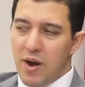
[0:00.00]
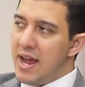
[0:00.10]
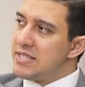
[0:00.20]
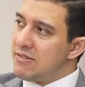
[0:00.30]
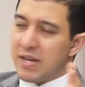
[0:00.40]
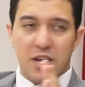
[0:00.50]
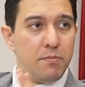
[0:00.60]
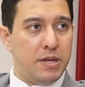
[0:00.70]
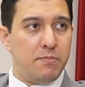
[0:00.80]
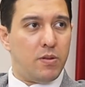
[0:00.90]
brands have
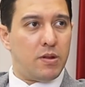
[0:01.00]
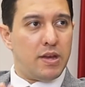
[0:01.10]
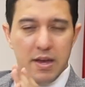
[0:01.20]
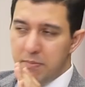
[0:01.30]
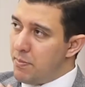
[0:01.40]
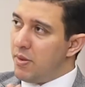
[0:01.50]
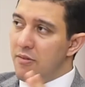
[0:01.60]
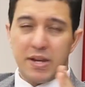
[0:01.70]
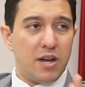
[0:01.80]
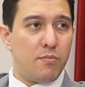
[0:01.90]
become people, people
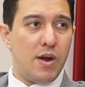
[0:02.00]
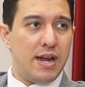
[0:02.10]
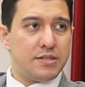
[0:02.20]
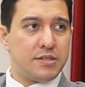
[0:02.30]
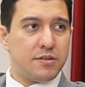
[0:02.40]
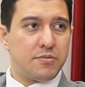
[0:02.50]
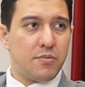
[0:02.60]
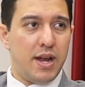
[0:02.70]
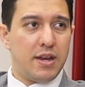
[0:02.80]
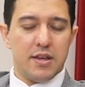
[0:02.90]
have become brands,
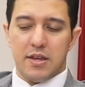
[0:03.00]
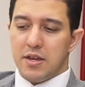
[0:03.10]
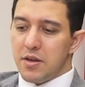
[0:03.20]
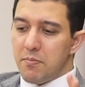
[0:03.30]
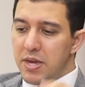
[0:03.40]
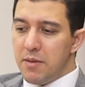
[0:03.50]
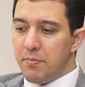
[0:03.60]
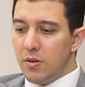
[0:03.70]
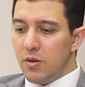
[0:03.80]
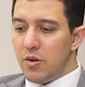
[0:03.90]
right?
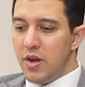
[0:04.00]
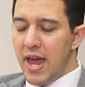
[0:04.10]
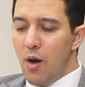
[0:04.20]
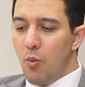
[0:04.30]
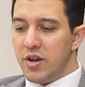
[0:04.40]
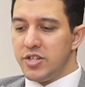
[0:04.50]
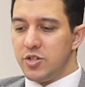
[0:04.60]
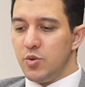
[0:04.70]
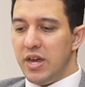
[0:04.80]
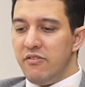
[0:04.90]
People now want
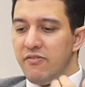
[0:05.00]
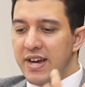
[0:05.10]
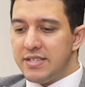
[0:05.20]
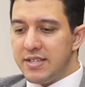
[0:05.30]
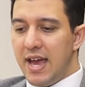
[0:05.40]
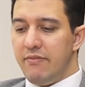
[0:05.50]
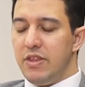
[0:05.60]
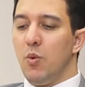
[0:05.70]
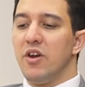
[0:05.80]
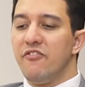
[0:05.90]
to invest and
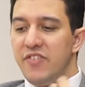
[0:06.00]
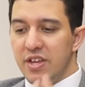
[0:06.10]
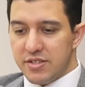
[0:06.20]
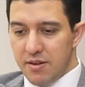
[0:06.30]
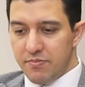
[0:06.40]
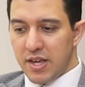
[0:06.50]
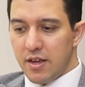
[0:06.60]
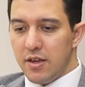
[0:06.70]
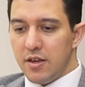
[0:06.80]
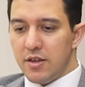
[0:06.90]
they want to feel
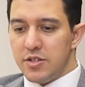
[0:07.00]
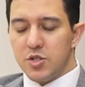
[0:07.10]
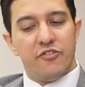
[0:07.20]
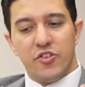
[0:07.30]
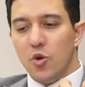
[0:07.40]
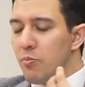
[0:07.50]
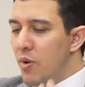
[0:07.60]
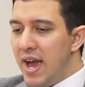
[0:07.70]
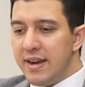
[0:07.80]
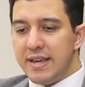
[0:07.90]
something. So if your
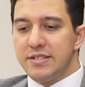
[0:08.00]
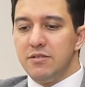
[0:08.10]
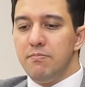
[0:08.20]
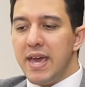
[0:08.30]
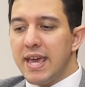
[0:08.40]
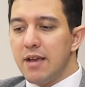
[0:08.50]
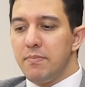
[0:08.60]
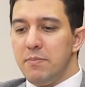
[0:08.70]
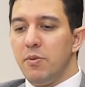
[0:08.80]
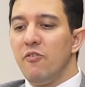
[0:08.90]
brand isn't
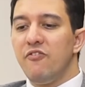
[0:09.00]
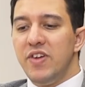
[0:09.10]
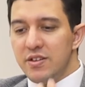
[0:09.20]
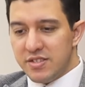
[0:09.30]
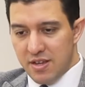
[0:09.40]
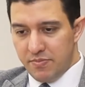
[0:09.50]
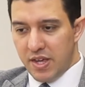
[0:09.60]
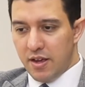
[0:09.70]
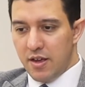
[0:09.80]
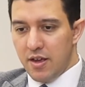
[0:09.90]
making people feel
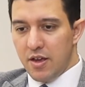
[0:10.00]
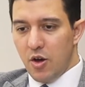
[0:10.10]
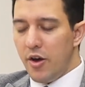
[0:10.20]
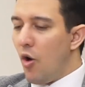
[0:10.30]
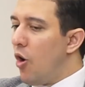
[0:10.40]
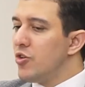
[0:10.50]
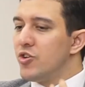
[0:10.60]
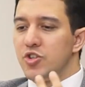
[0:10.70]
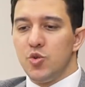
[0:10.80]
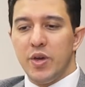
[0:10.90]
something, and all
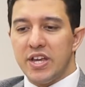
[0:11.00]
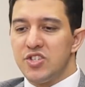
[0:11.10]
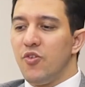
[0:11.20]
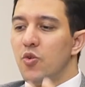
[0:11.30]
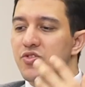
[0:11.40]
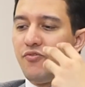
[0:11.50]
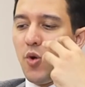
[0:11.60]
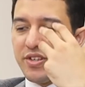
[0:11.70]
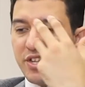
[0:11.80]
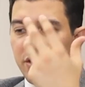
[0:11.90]
you're doing is
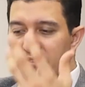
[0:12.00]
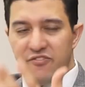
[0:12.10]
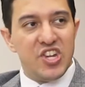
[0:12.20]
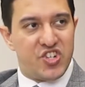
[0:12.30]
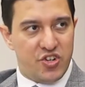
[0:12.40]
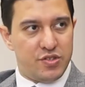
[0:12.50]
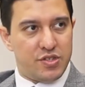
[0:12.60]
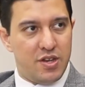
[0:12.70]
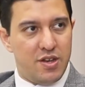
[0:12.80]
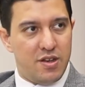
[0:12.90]
focusing on the
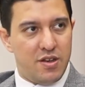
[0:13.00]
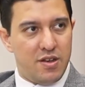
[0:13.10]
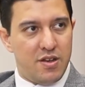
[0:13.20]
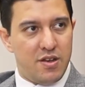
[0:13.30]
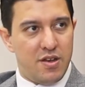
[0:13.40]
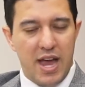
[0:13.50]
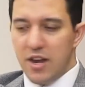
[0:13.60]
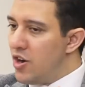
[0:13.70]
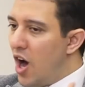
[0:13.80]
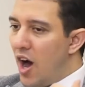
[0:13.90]
features and